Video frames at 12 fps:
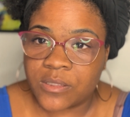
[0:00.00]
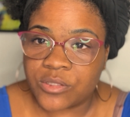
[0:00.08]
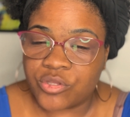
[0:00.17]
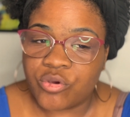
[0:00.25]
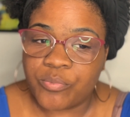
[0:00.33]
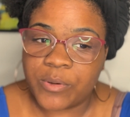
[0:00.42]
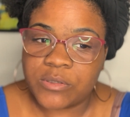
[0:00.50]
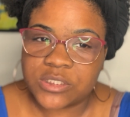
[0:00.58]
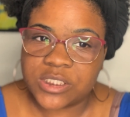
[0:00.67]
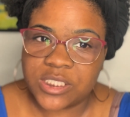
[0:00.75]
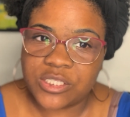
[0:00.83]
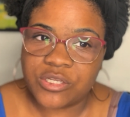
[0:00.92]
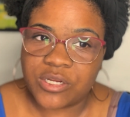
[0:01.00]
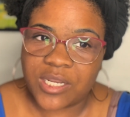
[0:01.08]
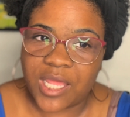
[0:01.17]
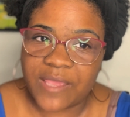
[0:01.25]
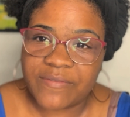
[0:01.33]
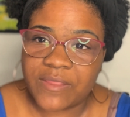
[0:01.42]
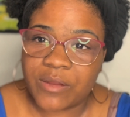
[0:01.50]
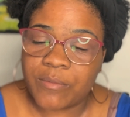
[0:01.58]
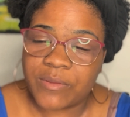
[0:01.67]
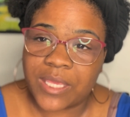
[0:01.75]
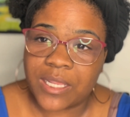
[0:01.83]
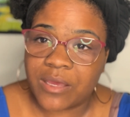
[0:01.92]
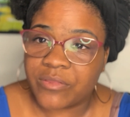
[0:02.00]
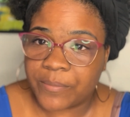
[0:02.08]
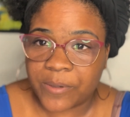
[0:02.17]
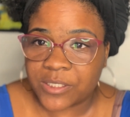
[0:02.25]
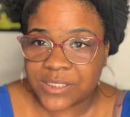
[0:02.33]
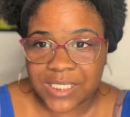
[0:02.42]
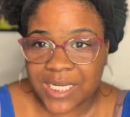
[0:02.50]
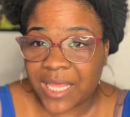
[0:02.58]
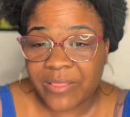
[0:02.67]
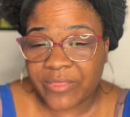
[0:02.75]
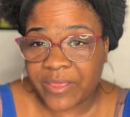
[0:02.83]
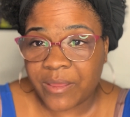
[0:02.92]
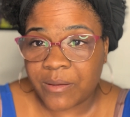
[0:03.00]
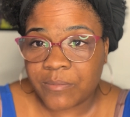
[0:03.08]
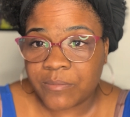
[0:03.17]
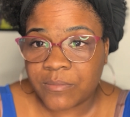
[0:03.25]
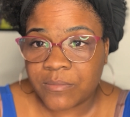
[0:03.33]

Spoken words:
You built your life there with that other person, not them.